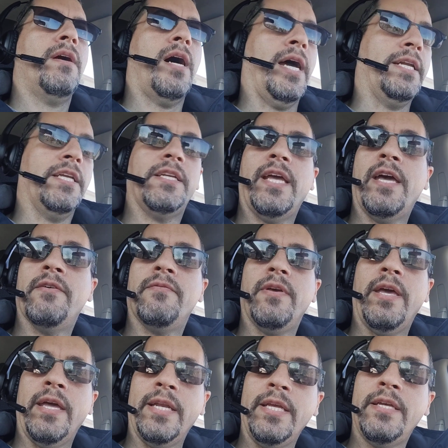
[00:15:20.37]
I didn't have
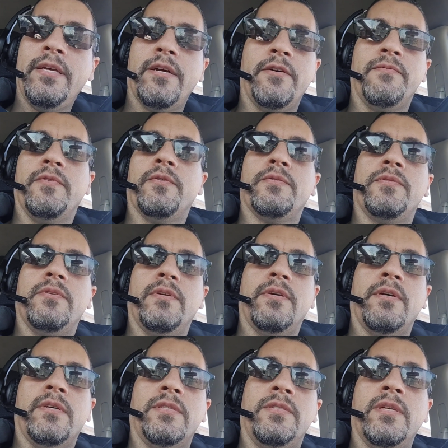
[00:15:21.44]
any of those
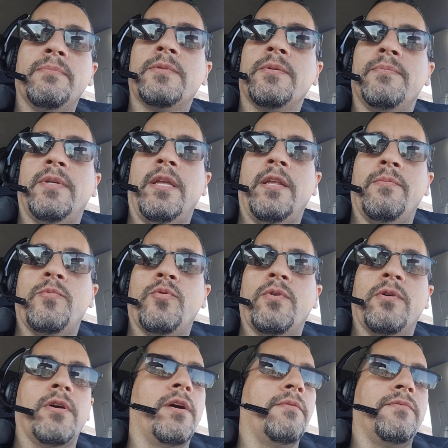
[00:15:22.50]
symptoms
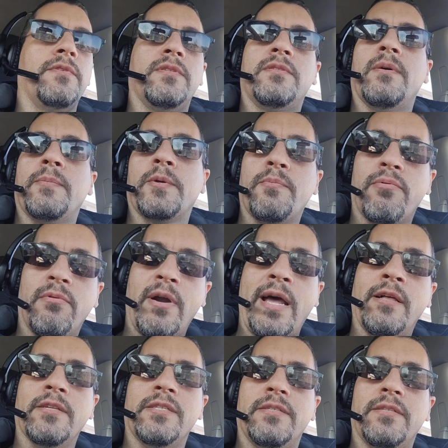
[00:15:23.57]
anymore of the stomach
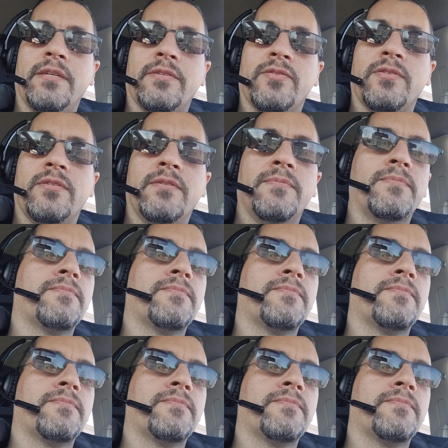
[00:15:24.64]
paralysis.